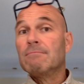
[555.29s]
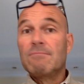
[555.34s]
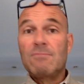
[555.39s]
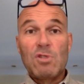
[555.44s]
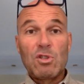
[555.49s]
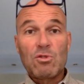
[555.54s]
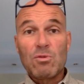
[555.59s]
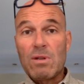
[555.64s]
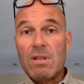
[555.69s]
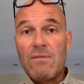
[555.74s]

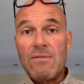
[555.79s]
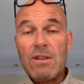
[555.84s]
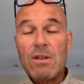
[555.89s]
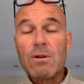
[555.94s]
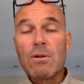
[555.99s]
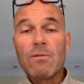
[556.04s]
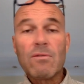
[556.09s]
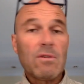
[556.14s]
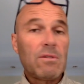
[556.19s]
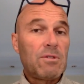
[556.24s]
the 20
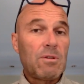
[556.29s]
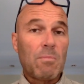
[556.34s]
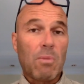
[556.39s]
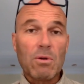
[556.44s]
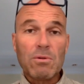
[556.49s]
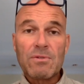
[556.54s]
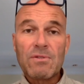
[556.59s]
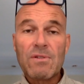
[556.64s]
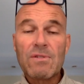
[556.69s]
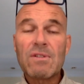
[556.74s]
videos, the
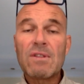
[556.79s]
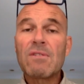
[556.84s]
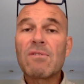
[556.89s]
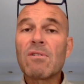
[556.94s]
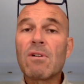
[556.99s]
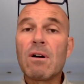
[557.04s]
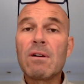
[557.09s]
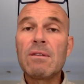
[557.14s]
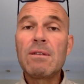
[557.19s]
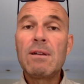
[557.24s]
bonuses and
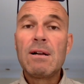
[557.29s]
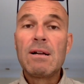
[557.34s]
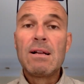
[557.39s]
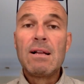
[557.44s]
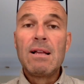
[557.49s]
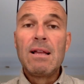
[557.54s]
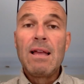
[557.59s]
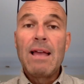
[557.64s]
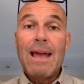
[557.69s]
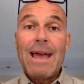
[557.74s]
so on,
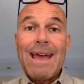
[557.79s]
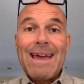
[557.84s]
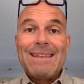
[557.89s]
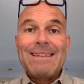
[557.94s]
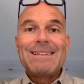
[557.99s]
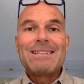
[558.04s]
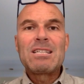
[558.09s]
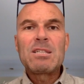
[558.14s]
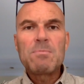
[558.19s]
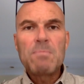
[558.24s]
and
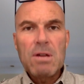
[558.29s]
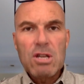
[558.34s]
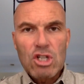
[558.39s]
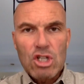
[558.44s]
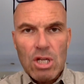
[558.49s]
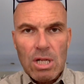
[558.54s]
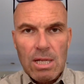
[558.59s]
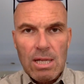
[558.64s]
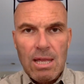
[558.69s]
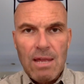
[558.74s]

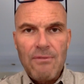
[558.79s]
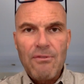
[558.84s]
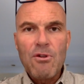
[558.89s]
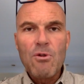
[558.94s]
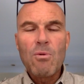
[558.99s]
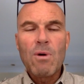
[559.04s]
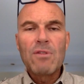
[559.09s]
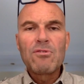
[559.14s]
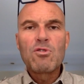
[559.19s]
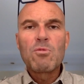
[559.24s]
especially if you
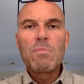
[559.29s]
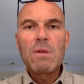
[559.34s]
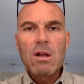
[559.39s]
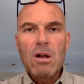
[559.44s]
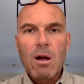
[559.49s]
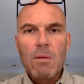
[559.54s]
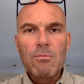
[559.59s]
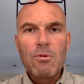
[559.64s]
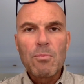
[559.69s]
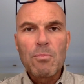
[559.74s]
want to
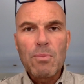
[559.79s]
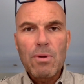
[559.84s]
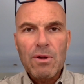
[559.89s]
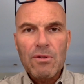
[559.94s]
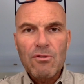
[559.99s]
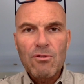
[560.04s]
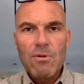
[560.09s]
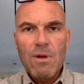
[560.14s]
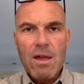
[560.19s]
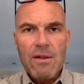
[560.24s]
become
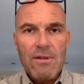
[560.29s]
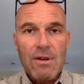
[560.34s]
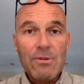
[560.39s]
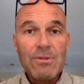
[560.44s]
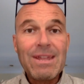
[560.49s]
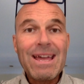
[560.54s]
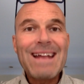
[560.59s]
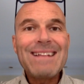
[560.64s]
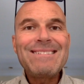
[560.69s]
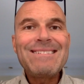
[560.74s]

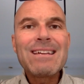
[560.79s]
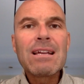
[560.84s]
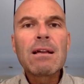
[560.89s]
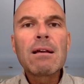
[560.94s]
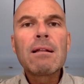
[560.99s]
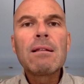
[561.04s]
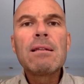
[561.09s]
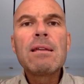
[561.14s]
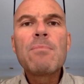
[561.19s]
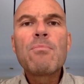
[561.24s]
an
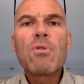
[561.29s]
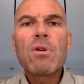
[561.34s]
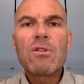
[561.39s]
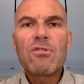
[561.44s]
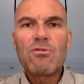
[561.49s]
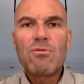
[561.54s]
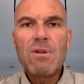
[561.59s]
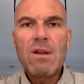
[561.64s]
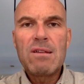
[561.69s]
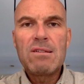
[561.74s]
ethically
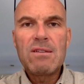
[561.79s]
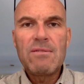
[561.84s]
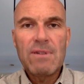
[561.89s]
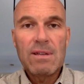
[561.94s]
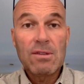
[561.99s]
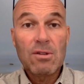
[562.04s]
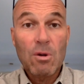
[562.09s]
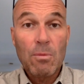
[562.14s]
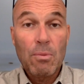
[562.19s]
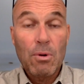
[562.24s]
persuasive
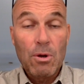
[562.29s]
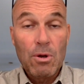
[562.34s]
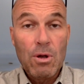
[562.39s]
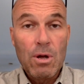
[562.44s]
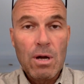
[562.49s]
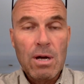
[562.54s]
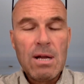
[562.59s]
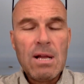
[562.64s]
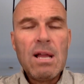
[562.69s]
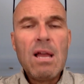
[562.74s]

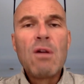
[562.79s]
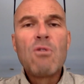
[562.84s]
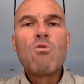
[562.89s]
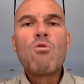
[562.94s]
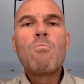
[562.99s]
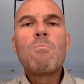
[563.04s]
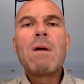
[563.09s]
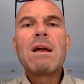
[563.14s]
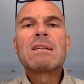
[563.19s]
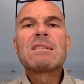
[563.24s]
entrepreneur
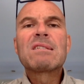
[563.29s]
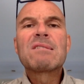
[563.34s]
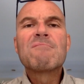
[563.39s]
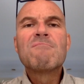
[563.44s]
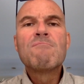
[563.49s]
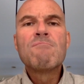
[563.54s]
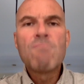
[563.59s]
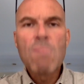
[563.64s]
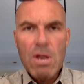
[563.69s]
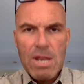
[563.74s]
who makes
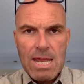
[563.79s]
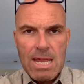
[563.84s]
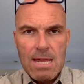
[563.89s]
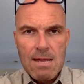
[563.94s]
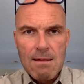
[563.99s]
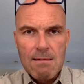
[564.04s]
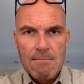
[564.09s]
money,